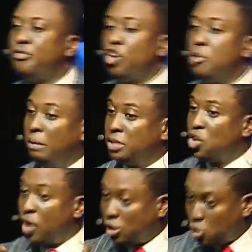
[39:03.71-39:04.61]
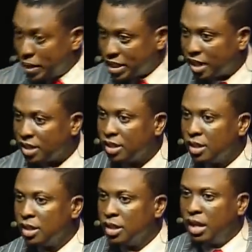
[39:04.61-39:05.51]
for you, but I'm saying you can do better.
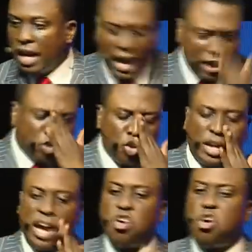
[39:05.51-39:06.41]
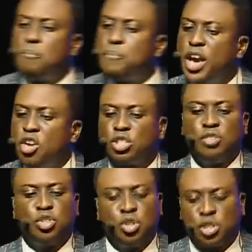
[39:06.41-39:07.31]
And you can't compare
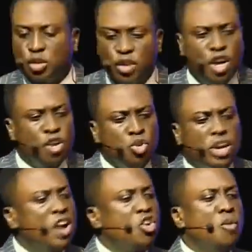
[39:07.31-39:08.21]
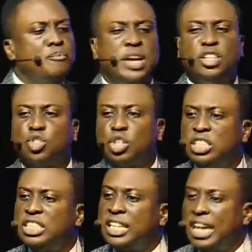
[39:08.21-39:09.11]
yourself to yourself. You can't compare
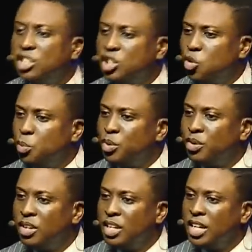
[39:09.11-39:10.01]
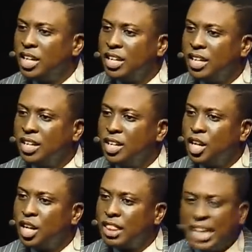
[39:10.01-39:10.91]
tortoise and antelope.
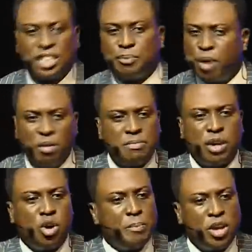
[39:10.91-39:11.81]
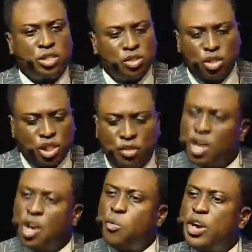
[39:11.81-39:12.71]
That's the problem about comparing yourself to
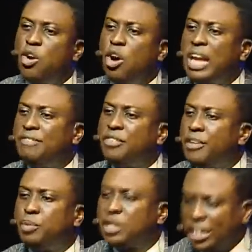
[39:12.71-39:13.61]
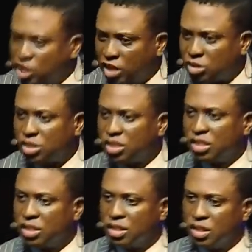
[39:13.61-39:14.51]
yourself. We all have different potentials.
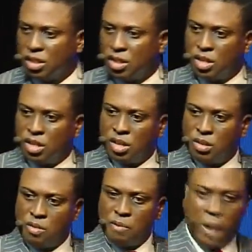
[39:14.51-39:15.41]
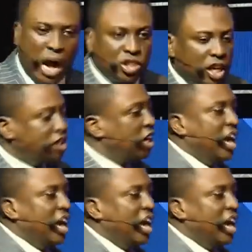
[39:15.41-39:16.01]
Paul says,